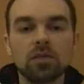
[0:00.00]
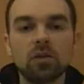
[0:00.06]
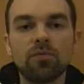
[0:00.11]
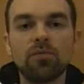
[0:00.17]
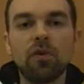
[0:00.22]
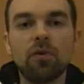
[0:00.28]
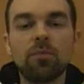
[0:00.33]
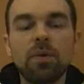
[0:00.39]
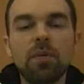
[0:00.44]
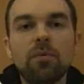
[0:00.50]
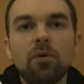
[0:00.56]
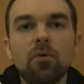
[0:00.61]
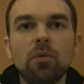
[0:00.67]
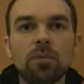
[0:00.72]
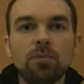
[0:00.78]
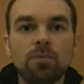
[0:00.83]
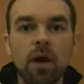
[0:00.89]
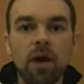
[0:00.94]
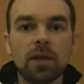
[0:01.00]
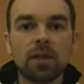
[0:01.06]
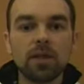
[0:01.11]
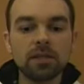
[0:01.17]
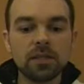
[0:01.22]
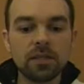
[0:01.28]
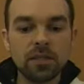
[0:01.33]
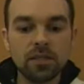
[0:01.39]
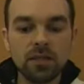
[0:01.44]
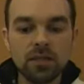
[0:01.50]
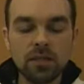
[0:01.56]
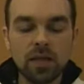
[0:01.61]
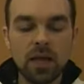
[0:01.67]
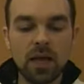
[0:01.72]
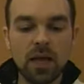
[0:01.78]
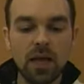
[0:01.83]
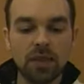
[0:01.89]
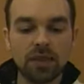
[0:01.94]
So for people with Parkinson,
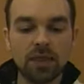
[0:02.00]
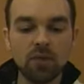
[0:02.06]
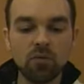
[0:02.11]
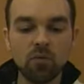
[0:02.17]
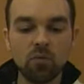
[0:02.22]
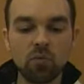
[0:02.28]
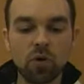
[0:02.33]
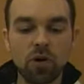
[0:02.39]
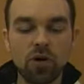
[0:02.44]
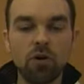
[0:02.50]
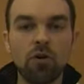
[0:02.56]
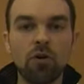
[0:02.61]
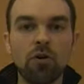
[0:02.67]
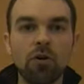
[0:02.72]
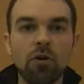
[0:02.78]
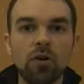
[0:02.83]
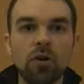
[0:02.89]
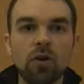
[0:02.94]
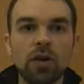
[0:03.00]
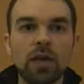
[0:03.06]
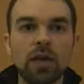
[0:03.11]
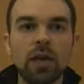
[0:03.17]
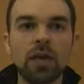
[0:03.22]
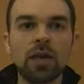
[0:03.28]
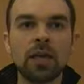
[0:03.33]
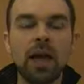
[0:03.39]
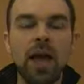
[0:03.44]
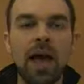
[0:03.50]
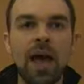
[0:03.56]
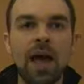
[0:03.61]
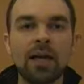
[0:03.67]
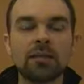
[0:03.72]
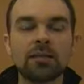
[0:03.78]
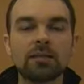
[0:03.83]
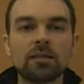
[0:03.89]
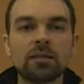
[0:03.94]
I think we're looking
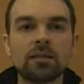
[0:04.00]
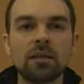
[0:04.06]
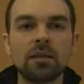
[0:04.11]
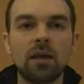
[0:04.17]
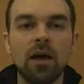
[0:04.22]
at